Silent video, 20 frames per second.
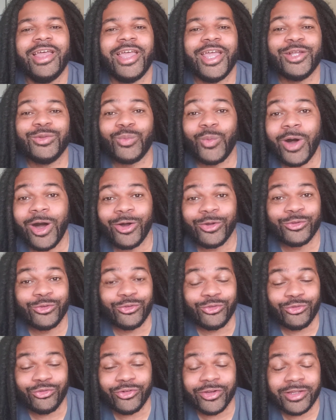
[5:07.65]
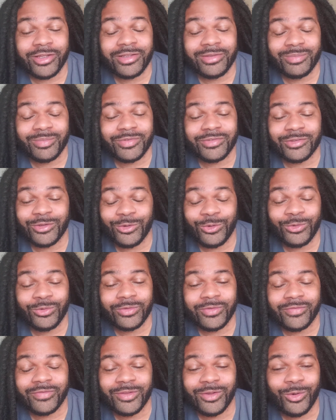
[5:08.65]
and Wilder 3
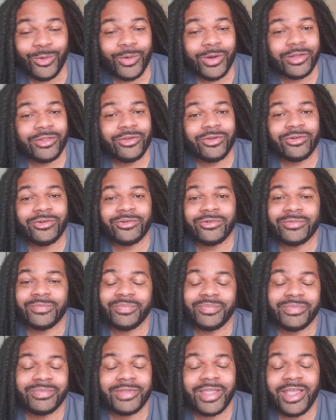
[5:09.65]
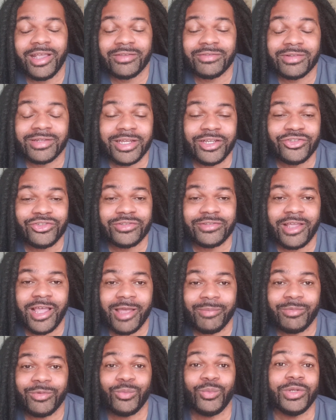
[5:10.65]
soon if no other cancellations happen.